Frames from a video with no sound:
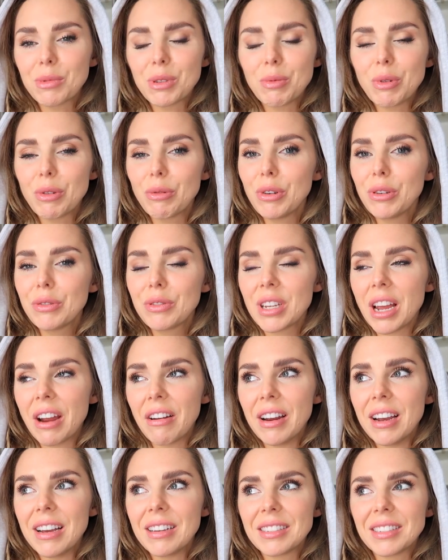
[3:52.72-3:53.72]
up to my roof
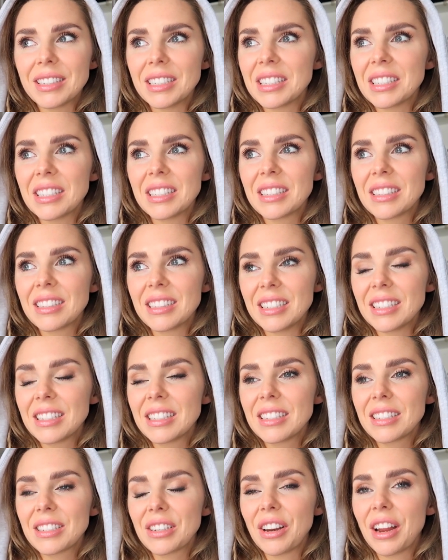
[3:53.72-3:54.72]
terrace, this is
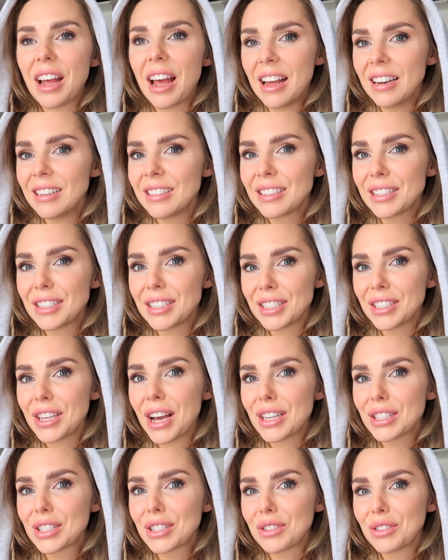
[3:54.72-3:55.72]
gonna end
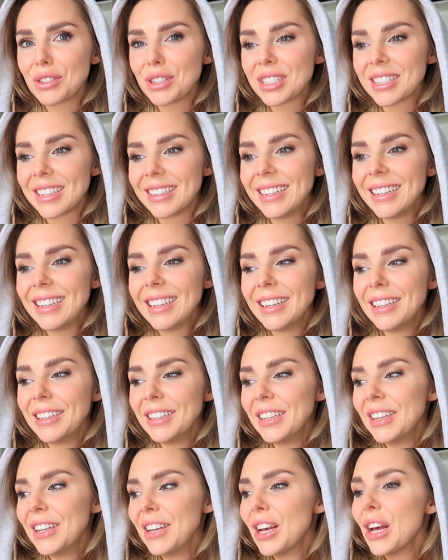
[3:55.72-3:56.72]
disastrously.
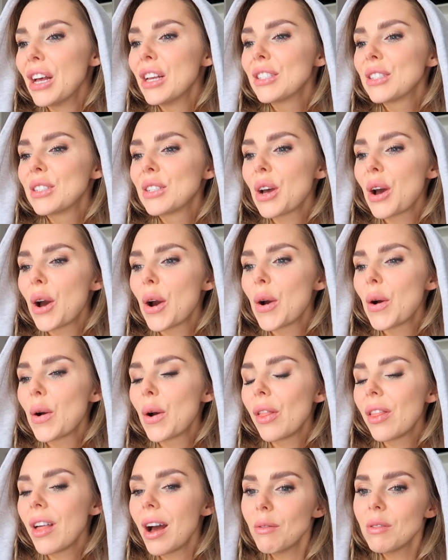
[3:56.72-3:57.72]

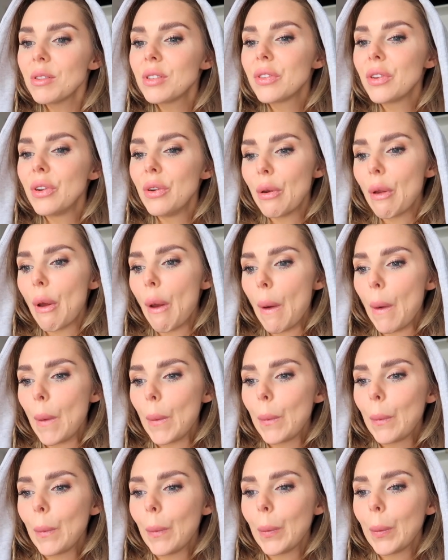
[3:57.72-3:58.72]
So that was a
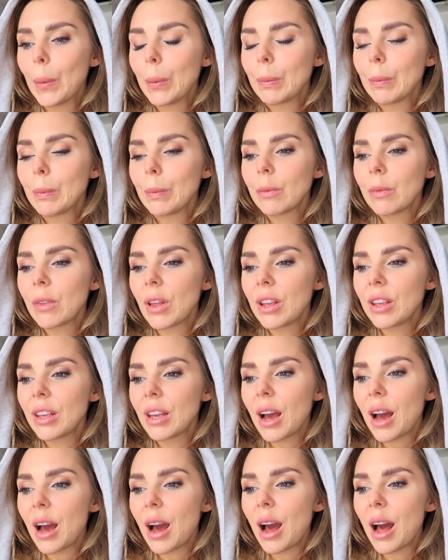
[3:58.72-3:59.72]
no.
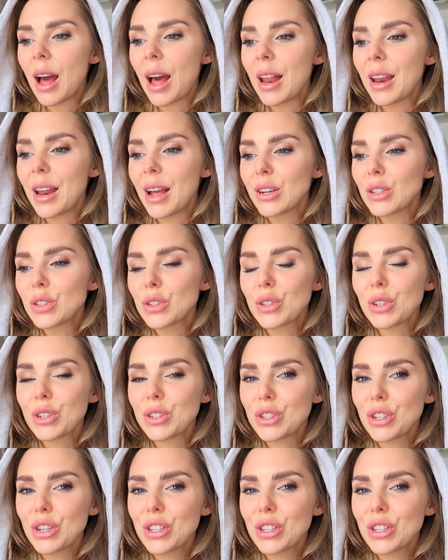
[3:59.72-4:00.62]
And I just thought I'd